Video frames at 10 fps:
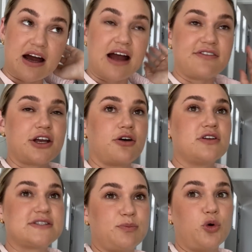Ivy Girl
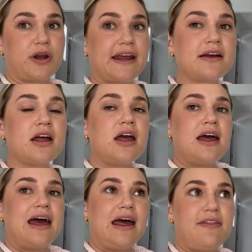this morning.
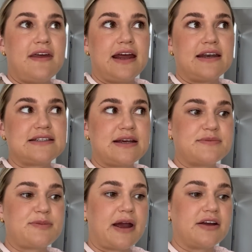And then
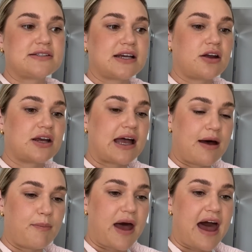Tim's parents are gonna
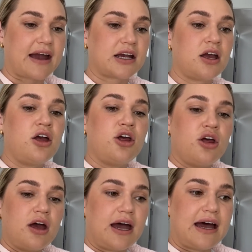come back,
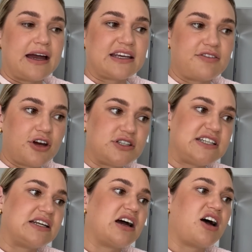give her
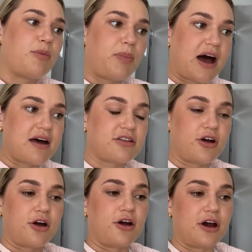dinner, bath
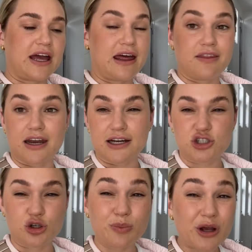her, and then I
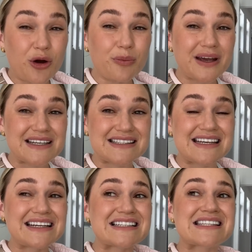should be home by
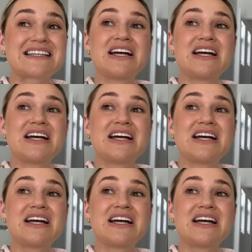6.